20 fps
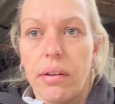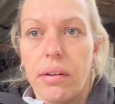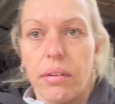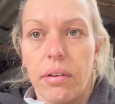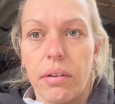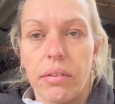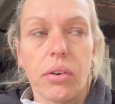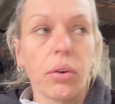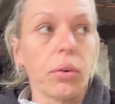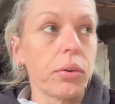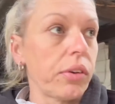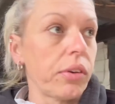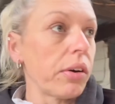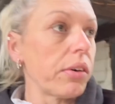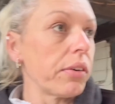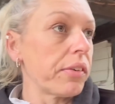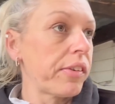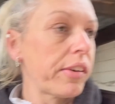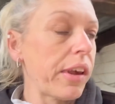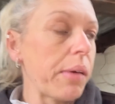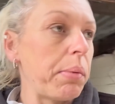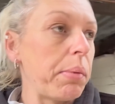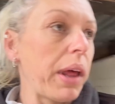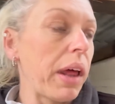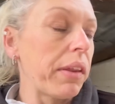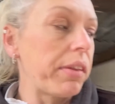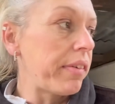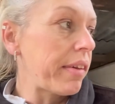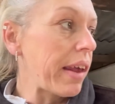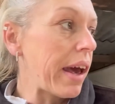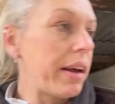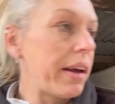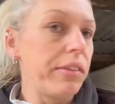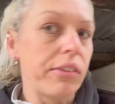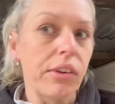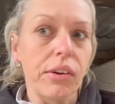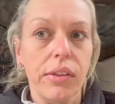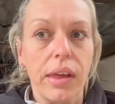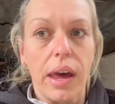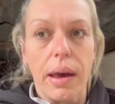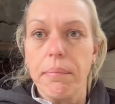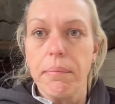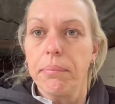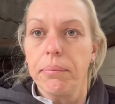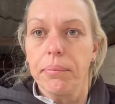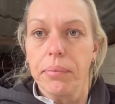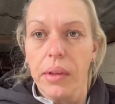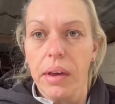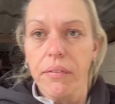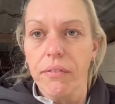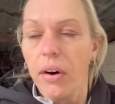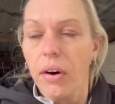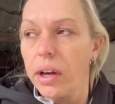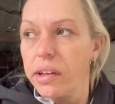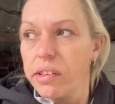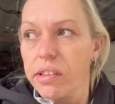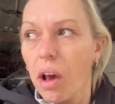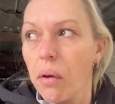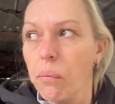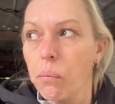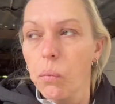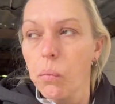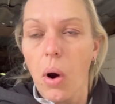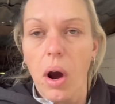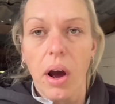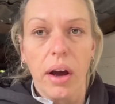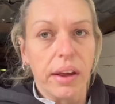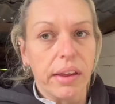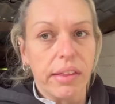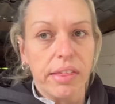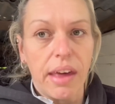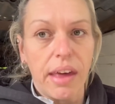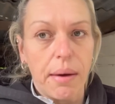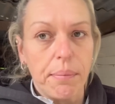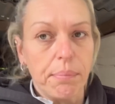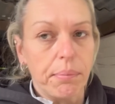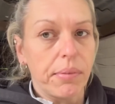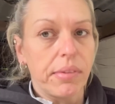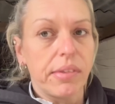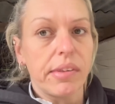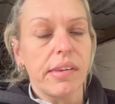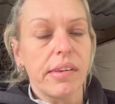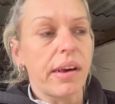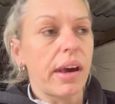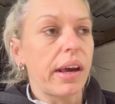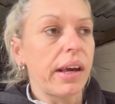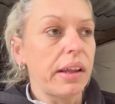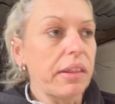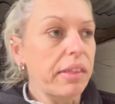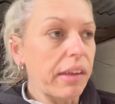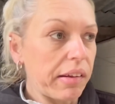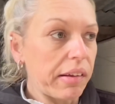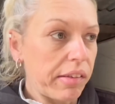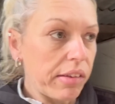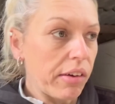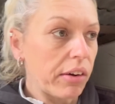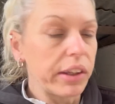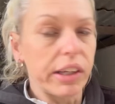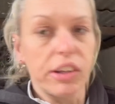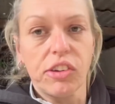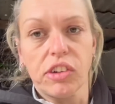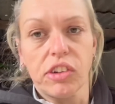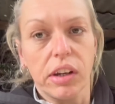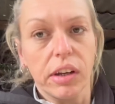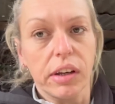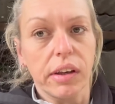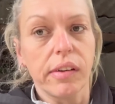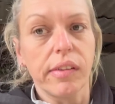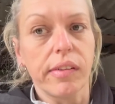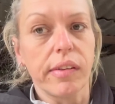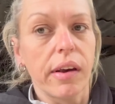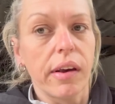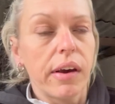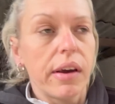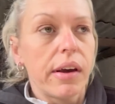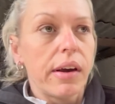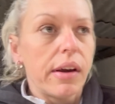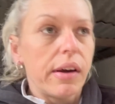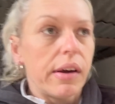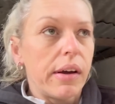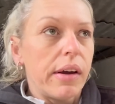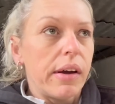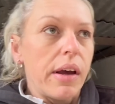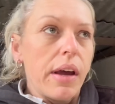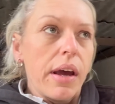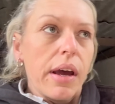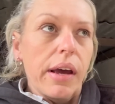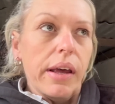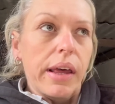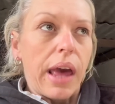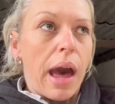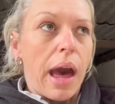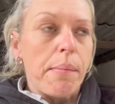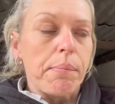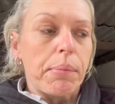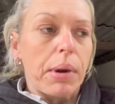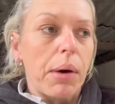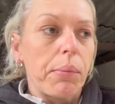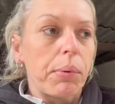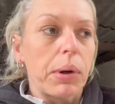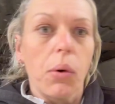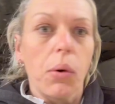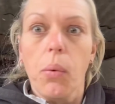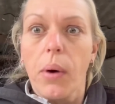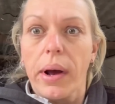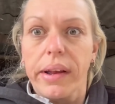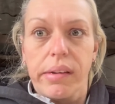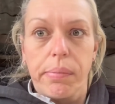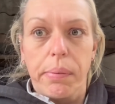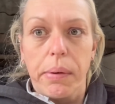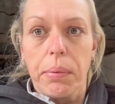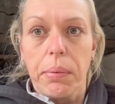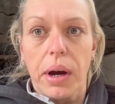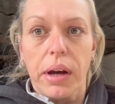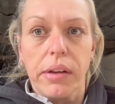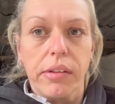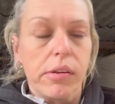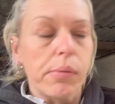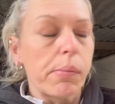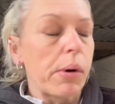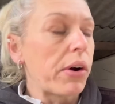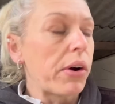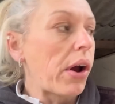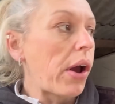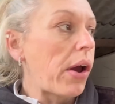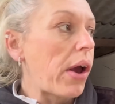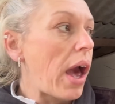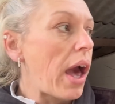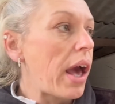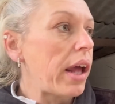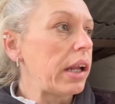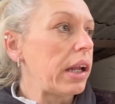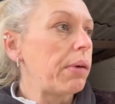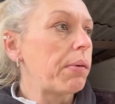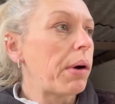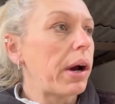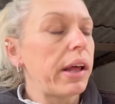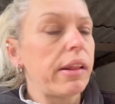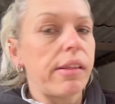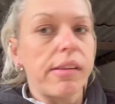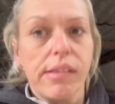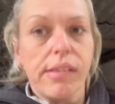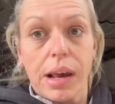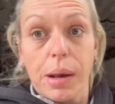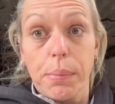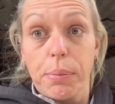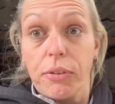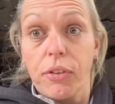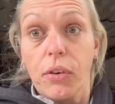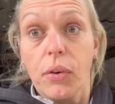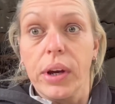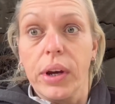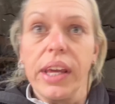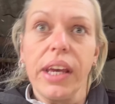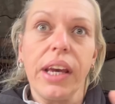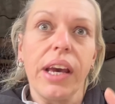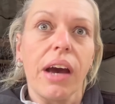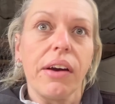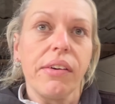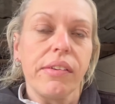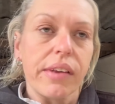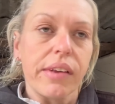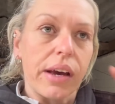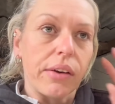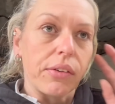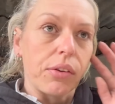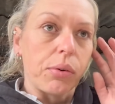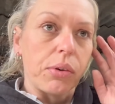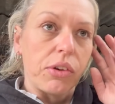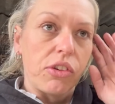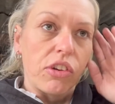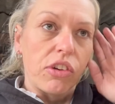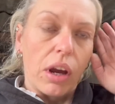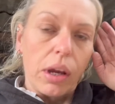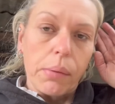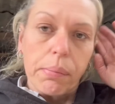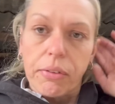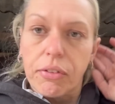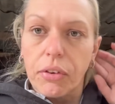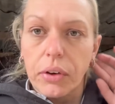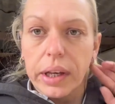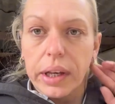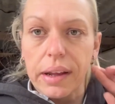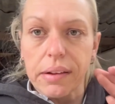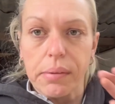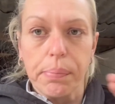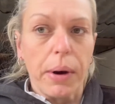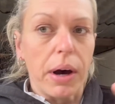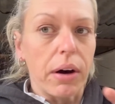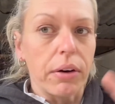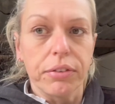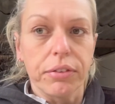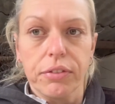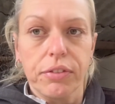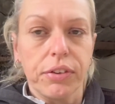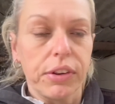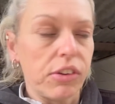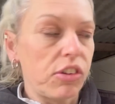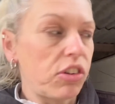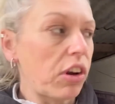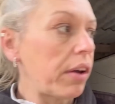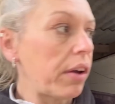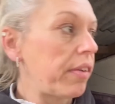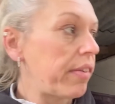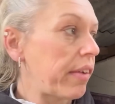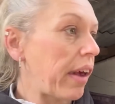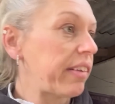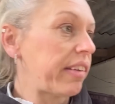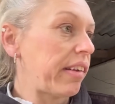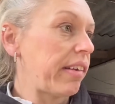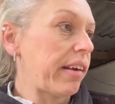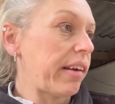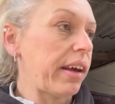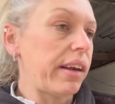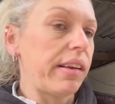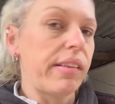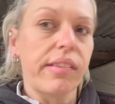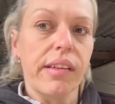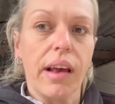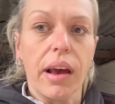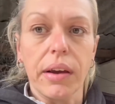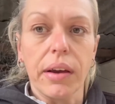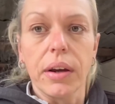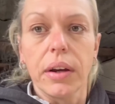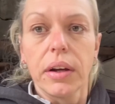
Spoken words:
Of course, I've got to skip the others out and do them. If I don't work them today, that's not an issue because Gambler will always be worked tomorrow anyway, the day before he goes out to a show, before he gets bathed for the show Saturday. So